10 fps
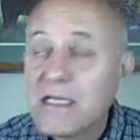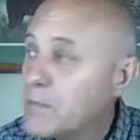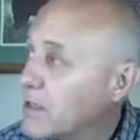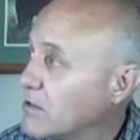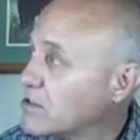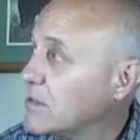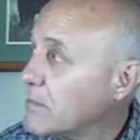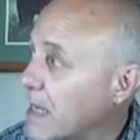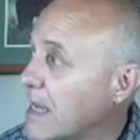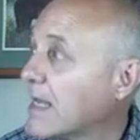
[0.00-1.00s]
it appears
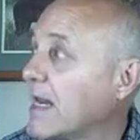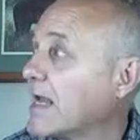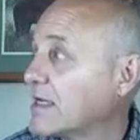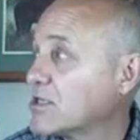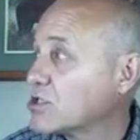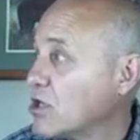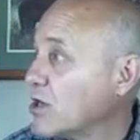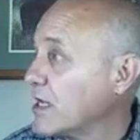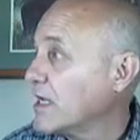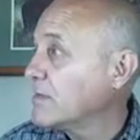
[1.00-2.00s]
to me, and I can
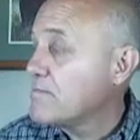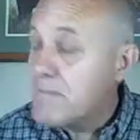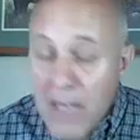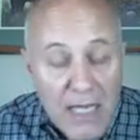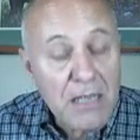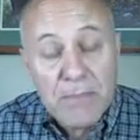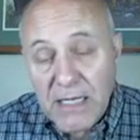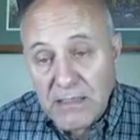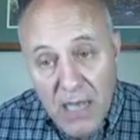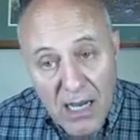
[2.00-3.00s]
show you it many,
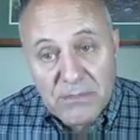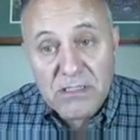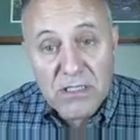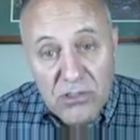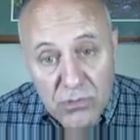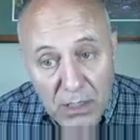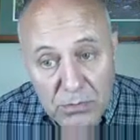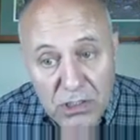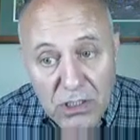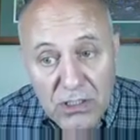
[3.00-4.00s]
many times in the
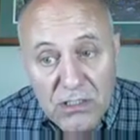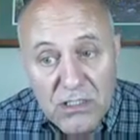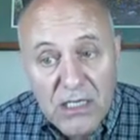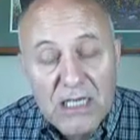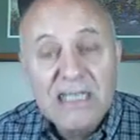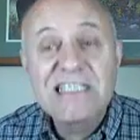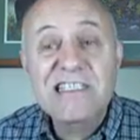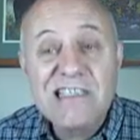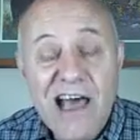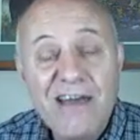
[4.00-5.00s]
scriptures,
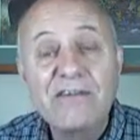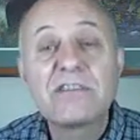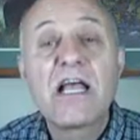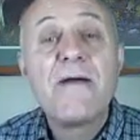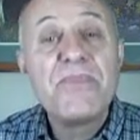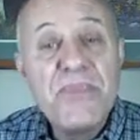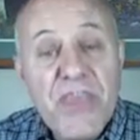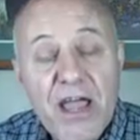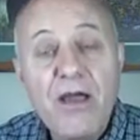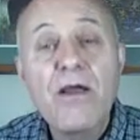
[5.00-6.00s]
slaughters
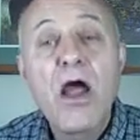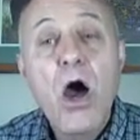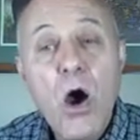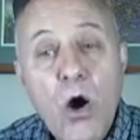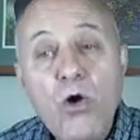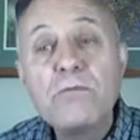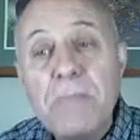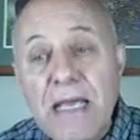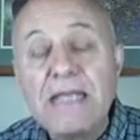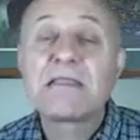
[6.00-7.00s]
their
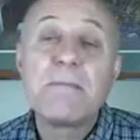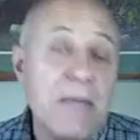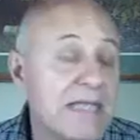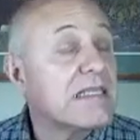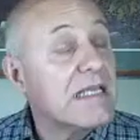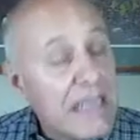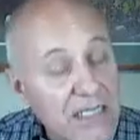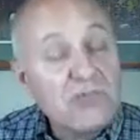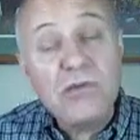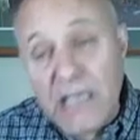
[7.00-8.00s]
own meat. The meat that
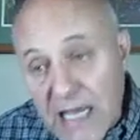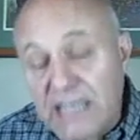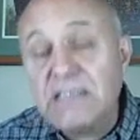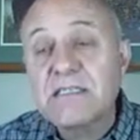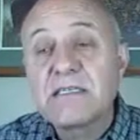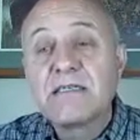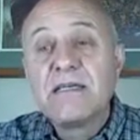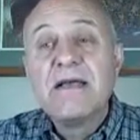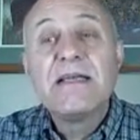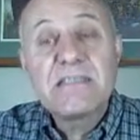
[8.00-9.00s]
Israel eats
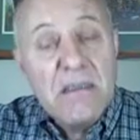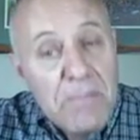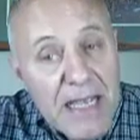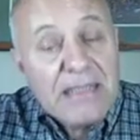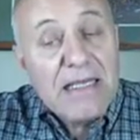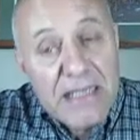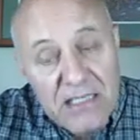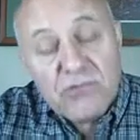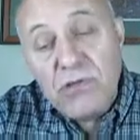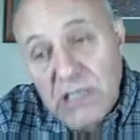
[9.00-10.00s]
is the meat that
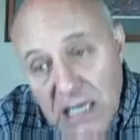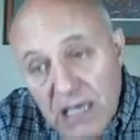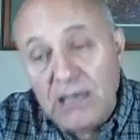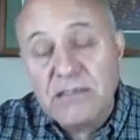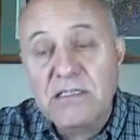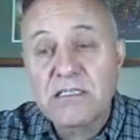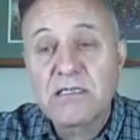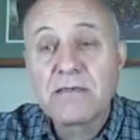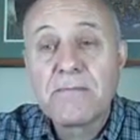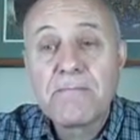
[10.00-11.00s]
Israel
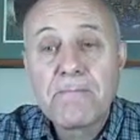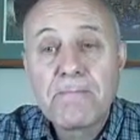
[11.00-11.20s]
kills.